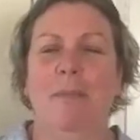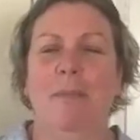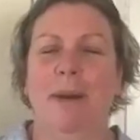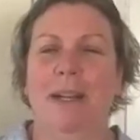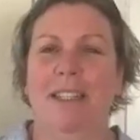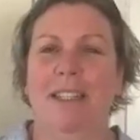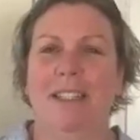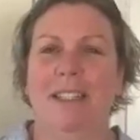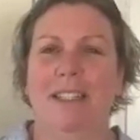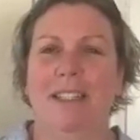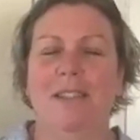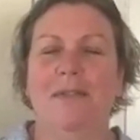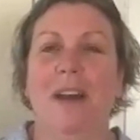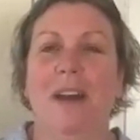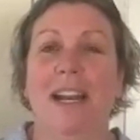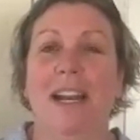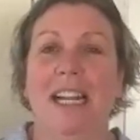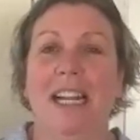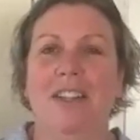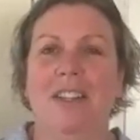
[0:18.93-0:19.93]

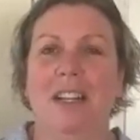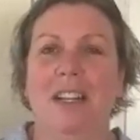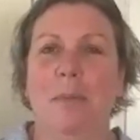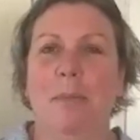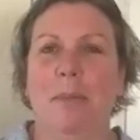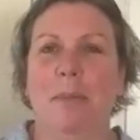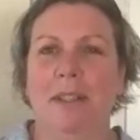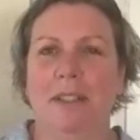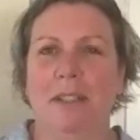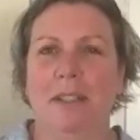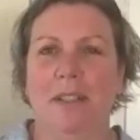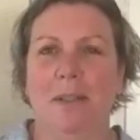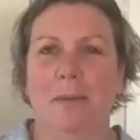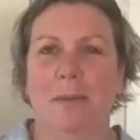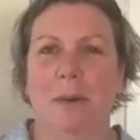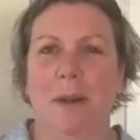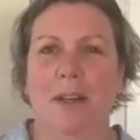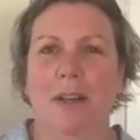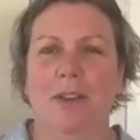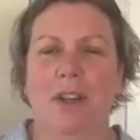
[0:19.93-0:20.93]
Financial Abundance
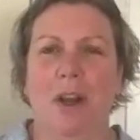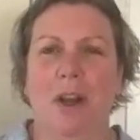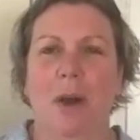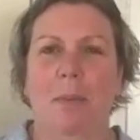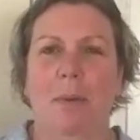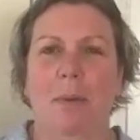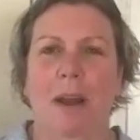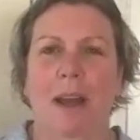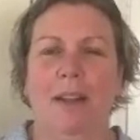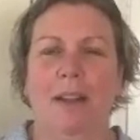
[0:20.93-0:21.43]
Workshop